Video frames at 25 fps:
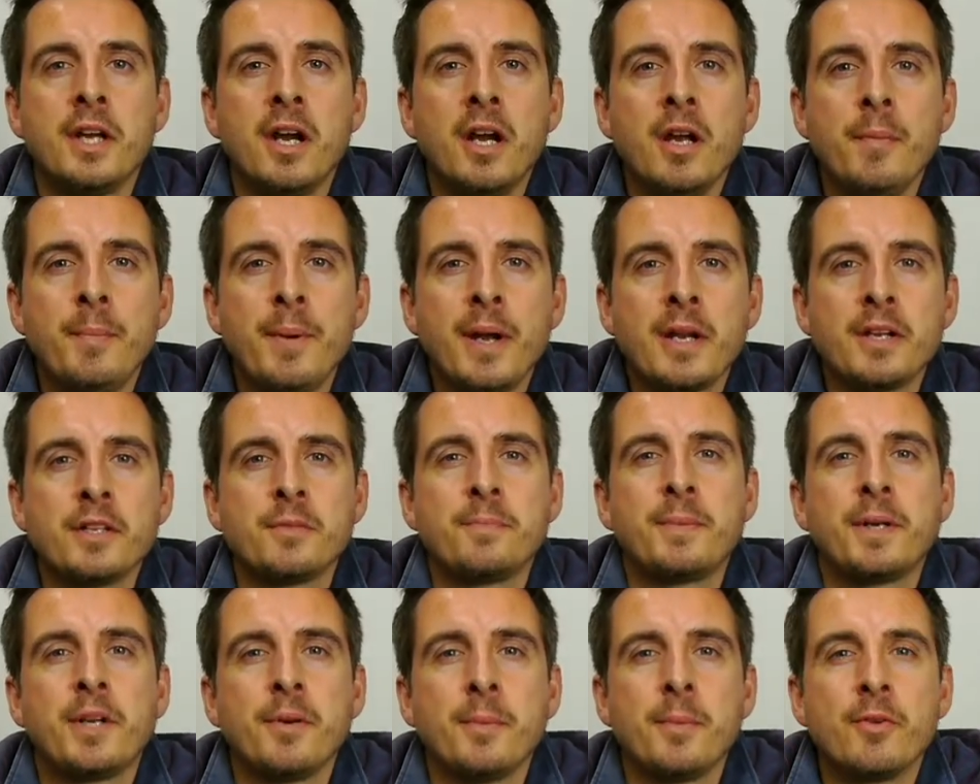iPad
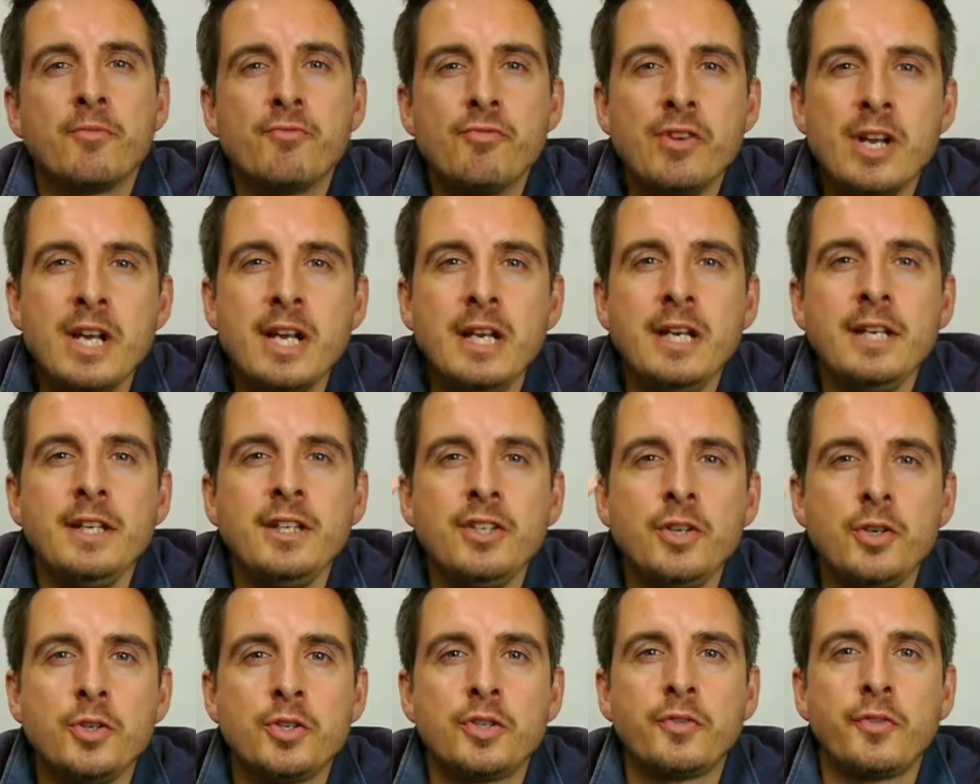has become a really
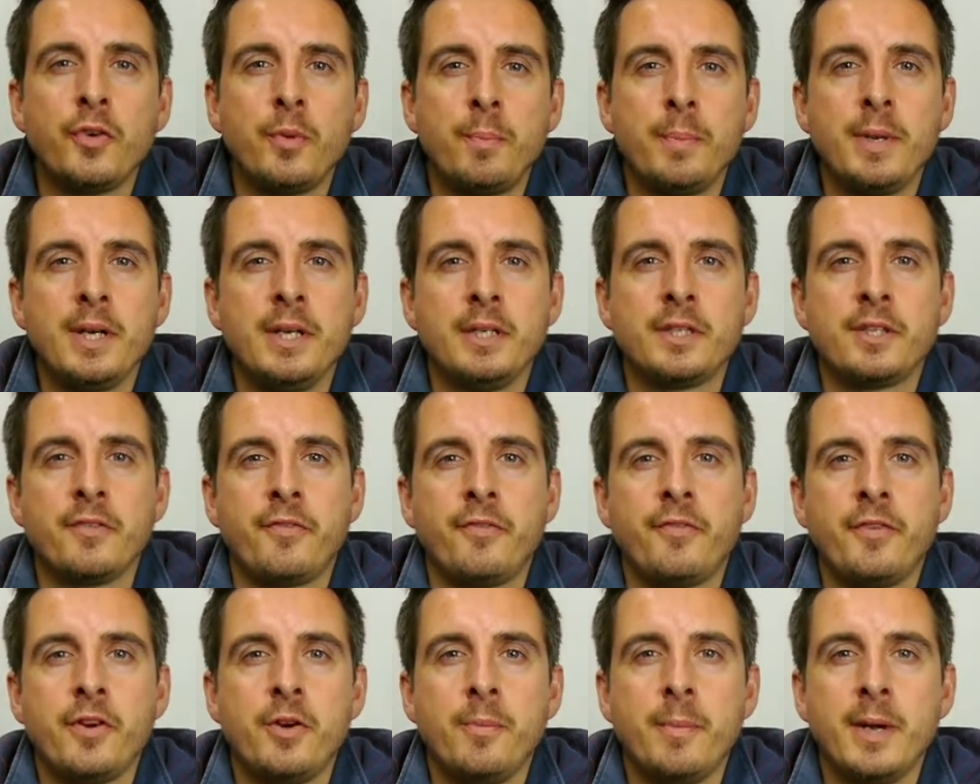useful piece of
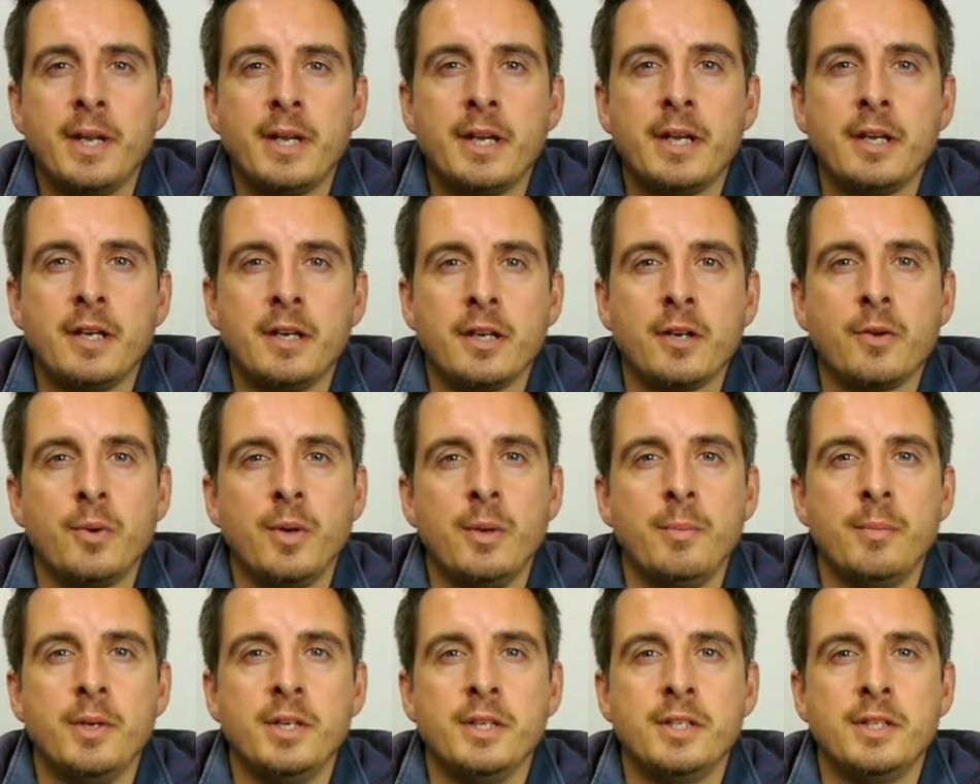filmmaking
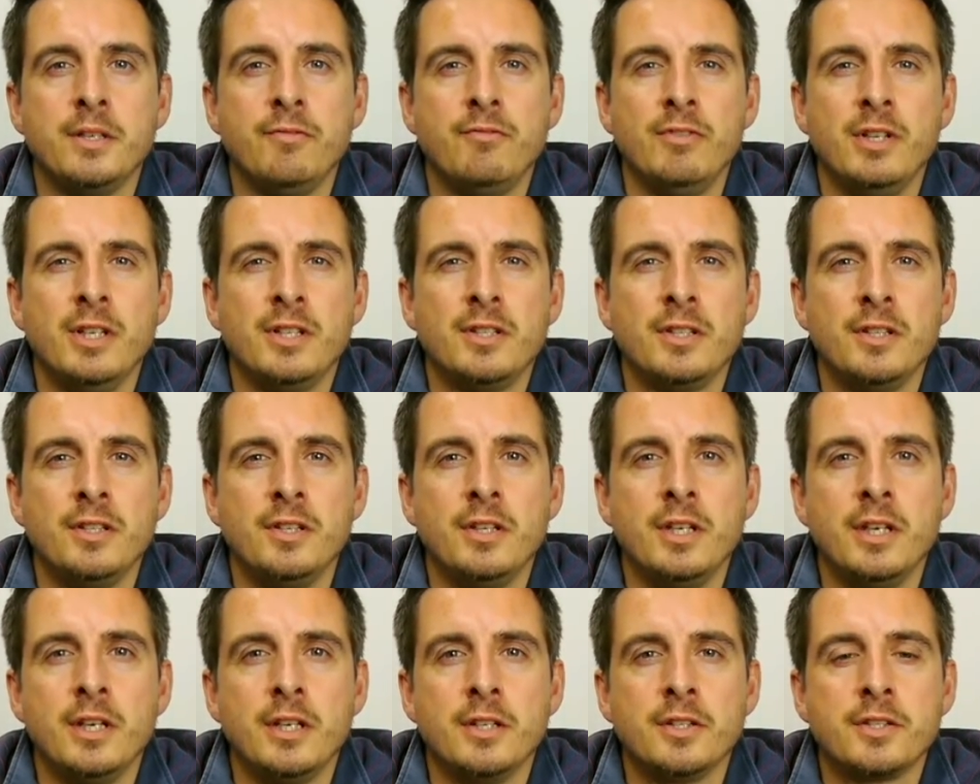equipment in recent
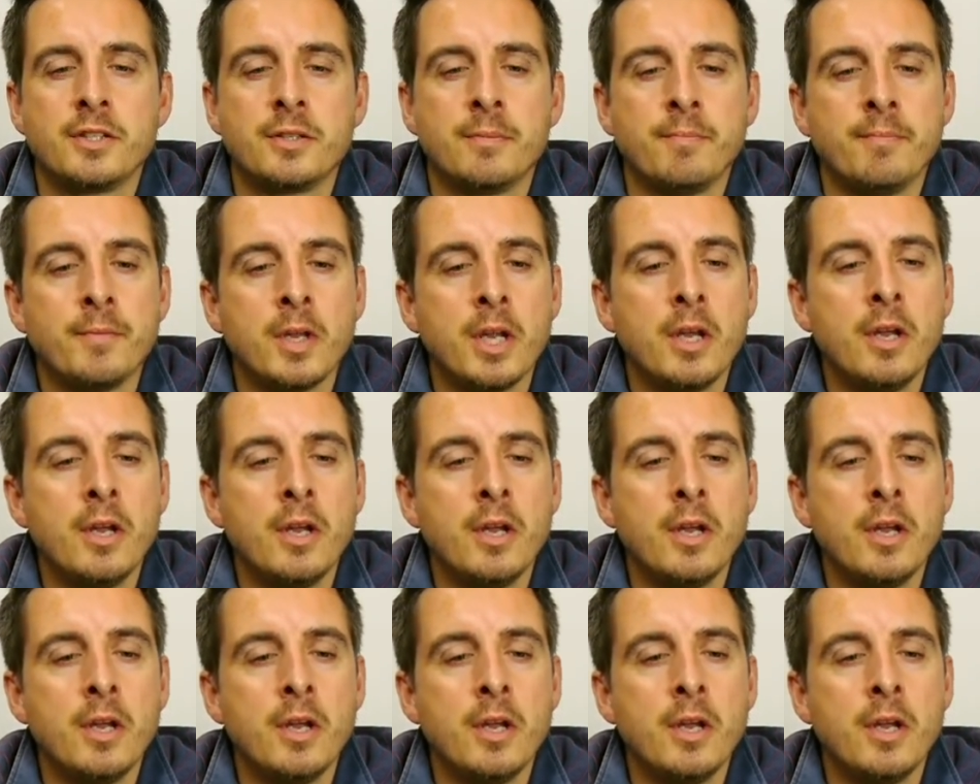years.